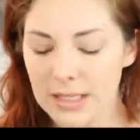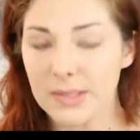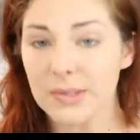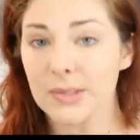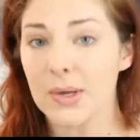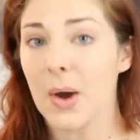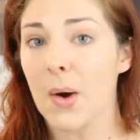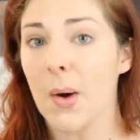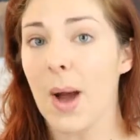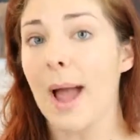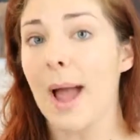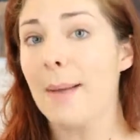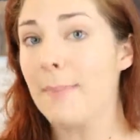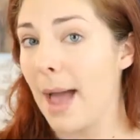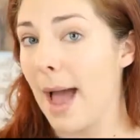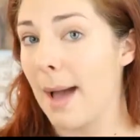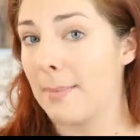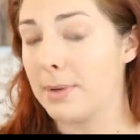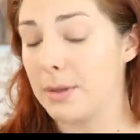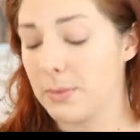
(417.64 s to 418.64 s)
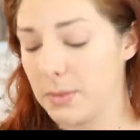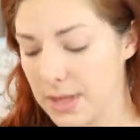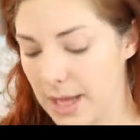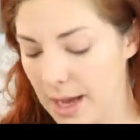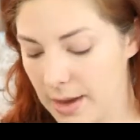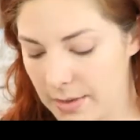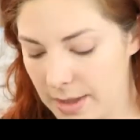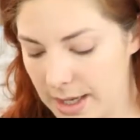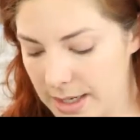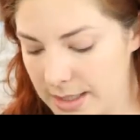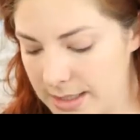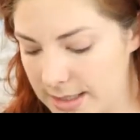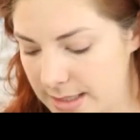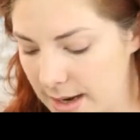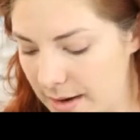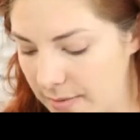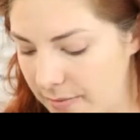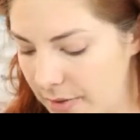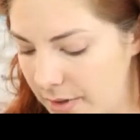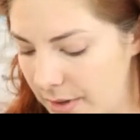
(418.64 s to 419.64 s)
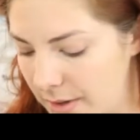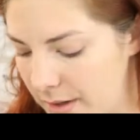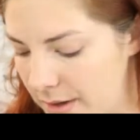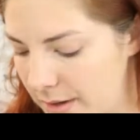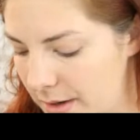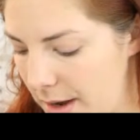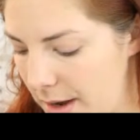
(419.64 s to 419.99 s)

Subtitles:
So I'm happy with how that is covered.